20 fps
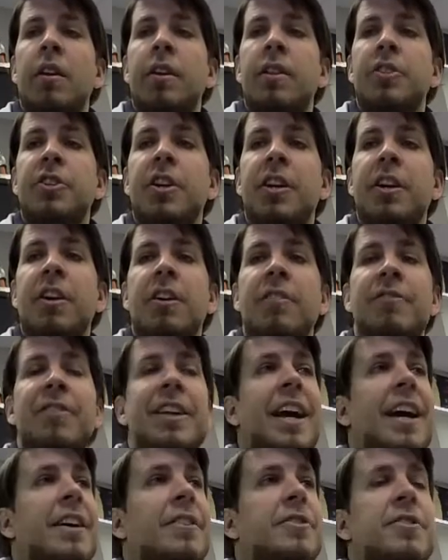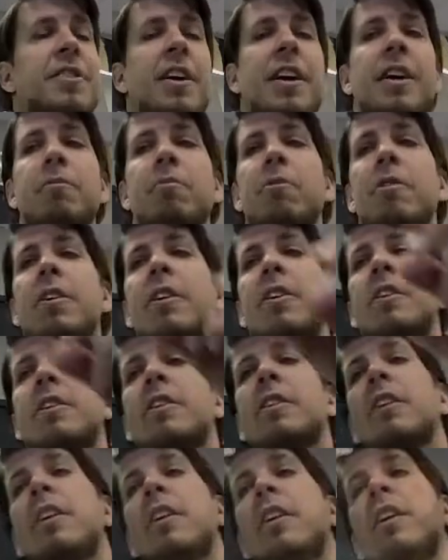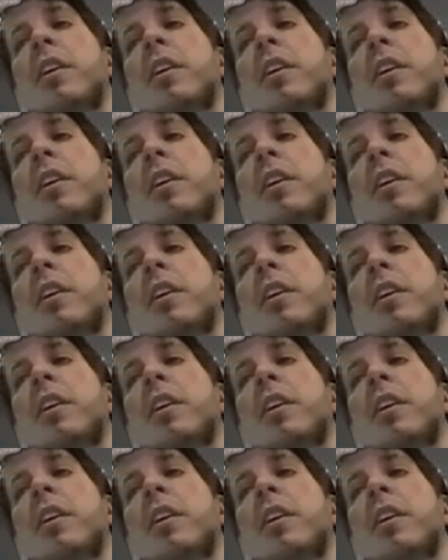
shake off the outside water,